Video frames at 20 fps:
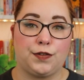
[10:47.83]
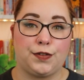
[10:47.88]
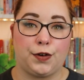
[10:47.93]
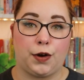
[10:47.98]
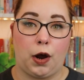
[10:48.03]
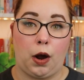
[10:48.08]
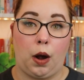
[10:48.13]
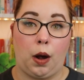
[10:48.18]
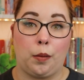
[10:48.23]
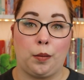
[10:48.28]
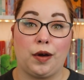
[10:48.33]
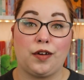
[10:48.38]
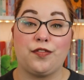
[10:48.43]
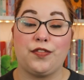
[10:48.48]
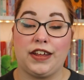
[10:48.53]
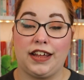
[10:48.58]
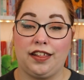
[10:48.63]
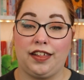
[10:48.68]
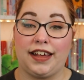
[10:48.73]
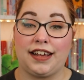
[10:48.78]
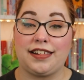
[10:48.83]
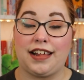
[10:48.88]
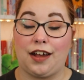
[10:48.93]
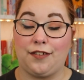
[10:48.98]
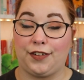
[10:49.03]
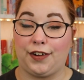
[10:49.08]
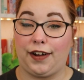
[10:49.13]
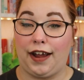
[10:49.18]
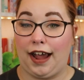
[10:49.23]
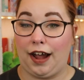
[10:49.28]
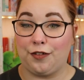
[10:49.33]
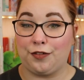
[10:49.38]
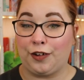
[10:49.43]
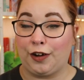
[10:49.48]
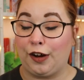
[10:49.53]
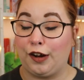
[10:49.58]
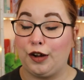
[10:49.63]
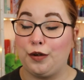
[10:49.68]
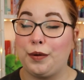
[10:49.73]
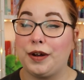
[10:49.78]
from Felix Ever
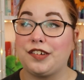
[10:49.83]
After,